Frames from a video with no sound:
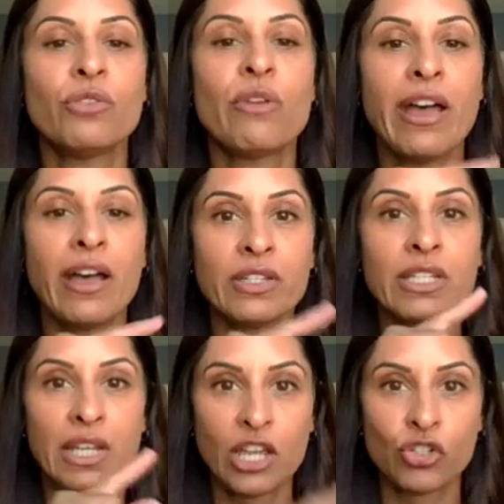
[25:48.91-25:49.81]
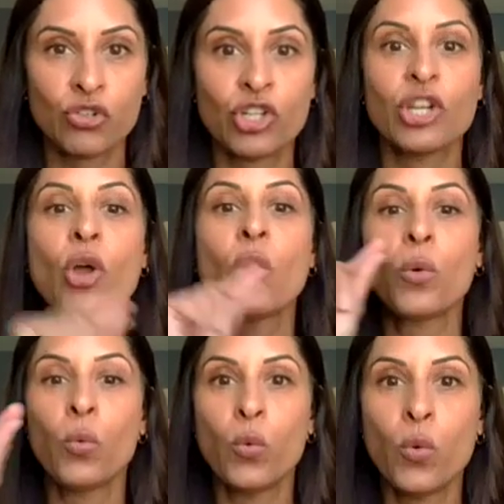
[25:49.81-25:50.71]
You have to take estrogen
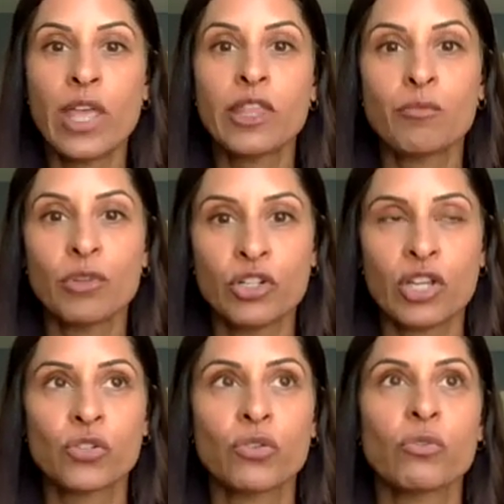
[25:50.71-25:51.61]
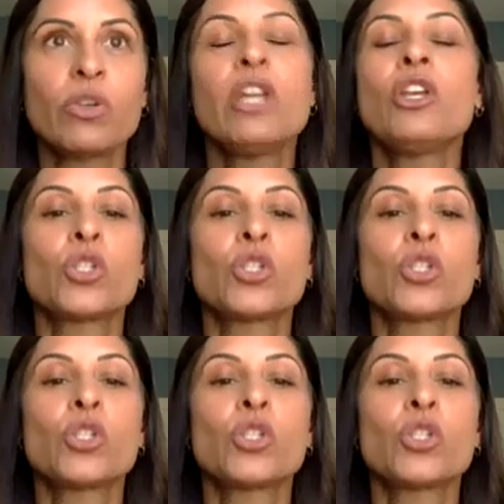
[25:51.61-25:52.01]
with progesterone.